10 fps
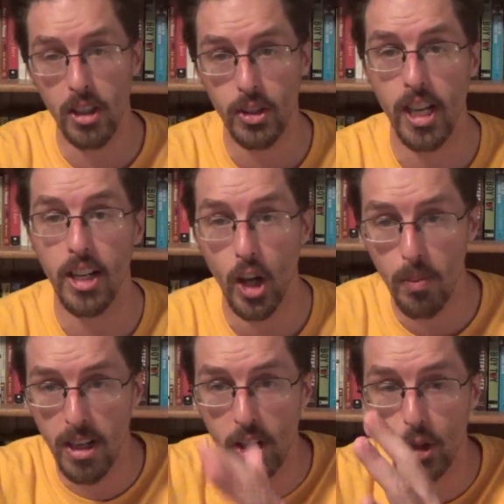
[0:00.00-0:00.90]
to say
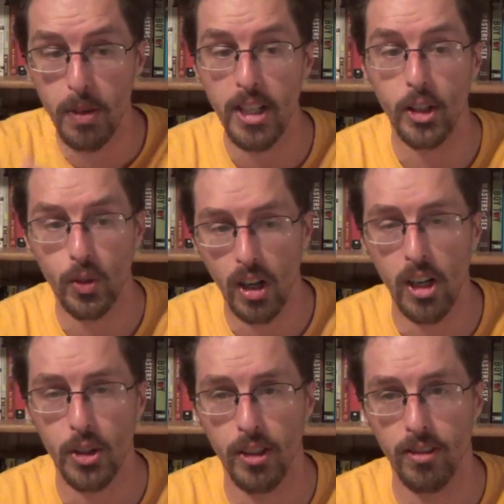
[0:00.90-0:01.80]
Nobody Speaks,
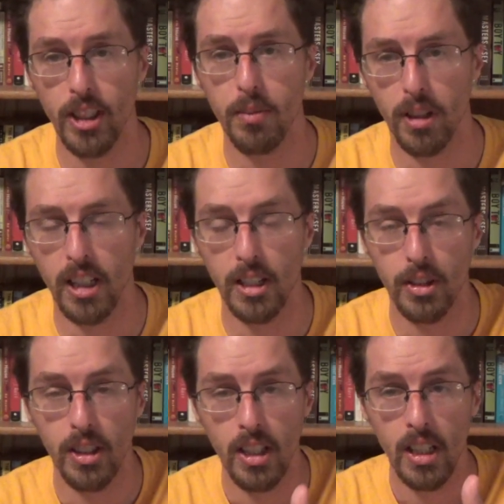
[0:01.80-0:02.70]
Trials of the Free
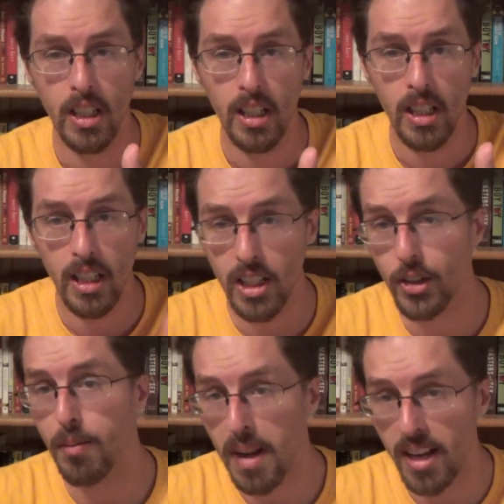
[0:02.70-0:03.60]
Press
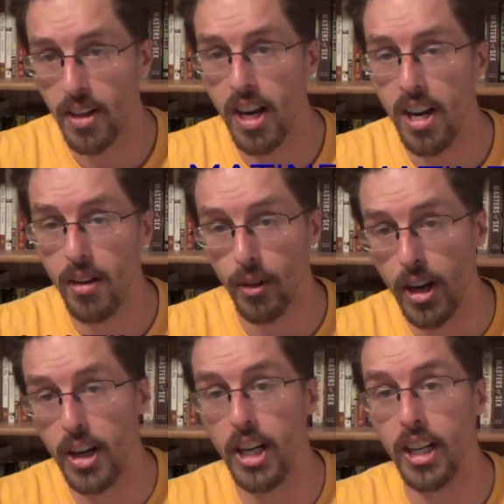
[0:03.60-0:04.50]
is a matinee
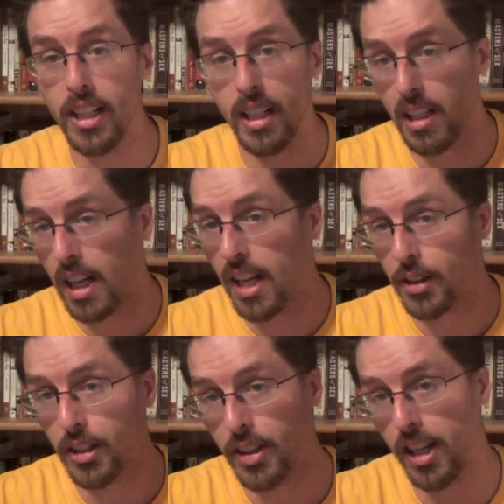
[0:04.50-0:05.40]
rating, as
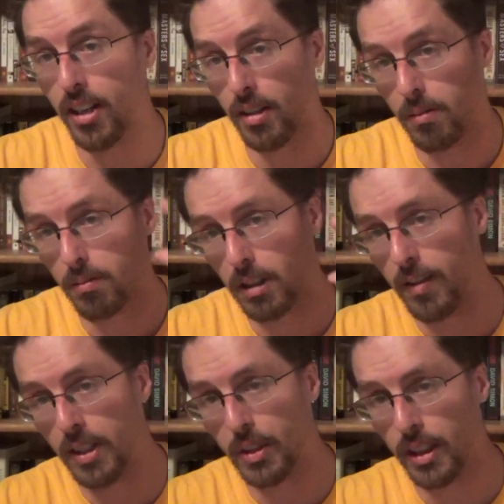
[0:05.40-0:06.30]
I said
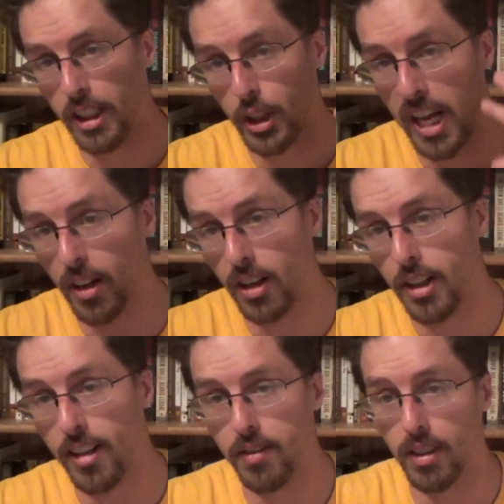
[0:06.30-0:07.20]
previously. It's out on
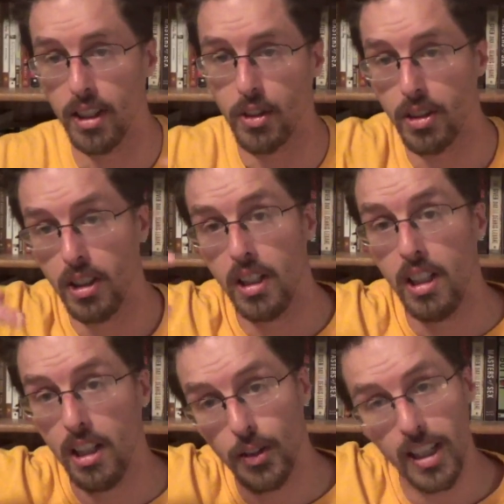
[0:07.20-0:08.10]
Netflix.
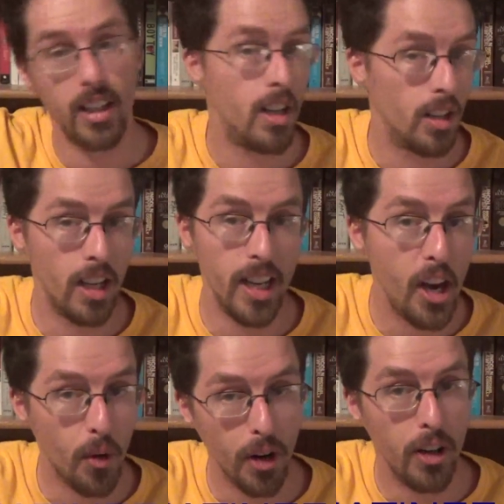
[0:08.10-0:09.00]
It's out online
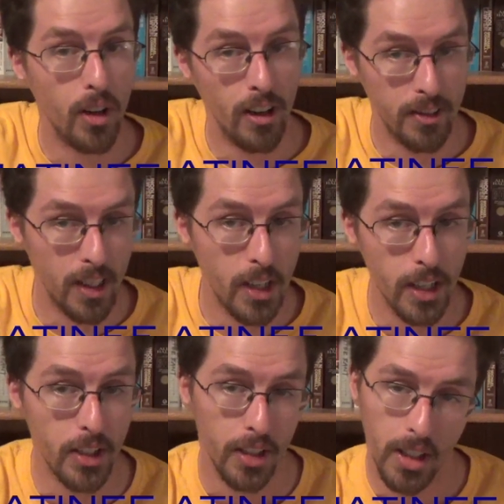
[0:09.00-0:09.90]
anywhere you want to find
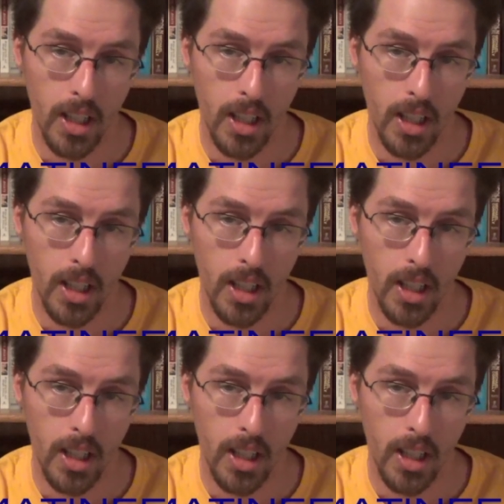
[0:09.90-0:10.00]
it.